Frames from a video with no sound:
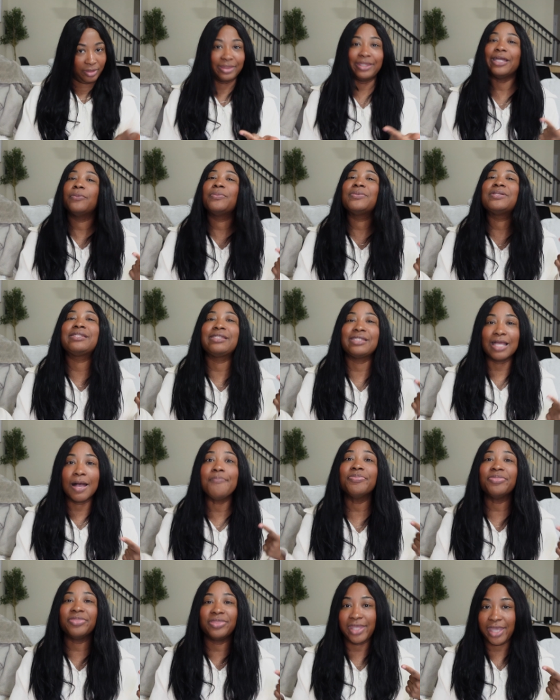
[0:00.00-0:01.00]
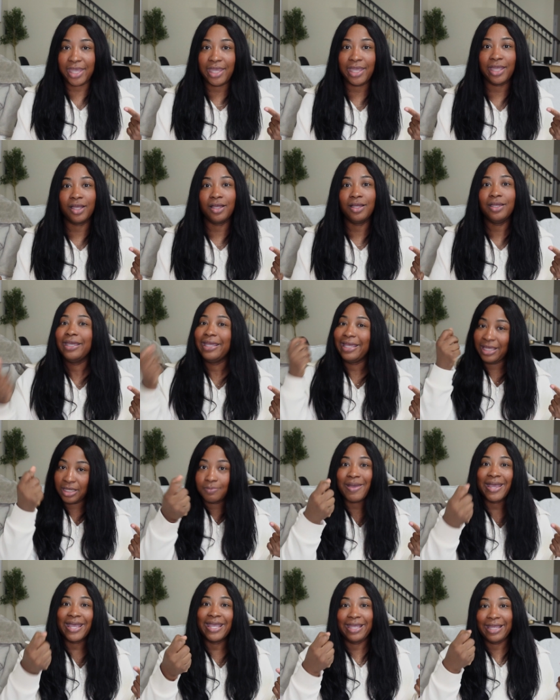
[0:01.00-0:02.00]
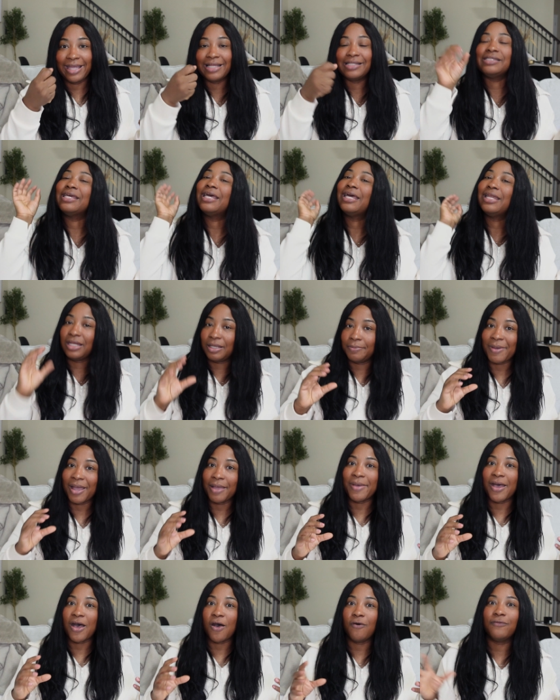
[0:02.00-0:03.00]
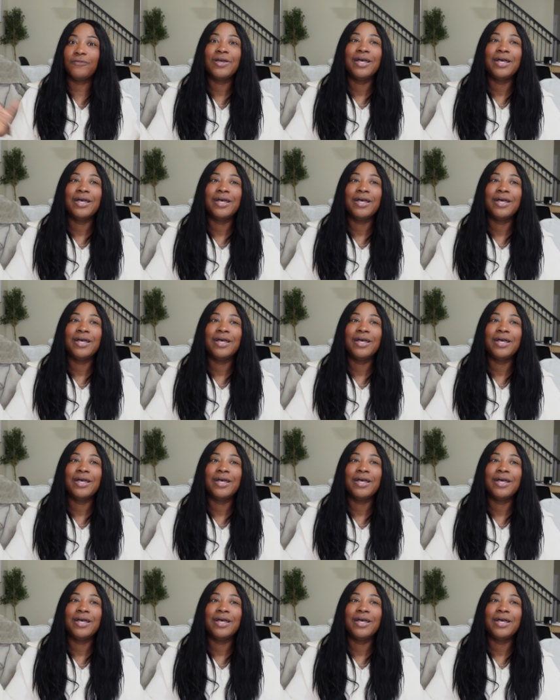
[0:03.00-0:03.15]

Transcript: there was something in my hand and in my mouth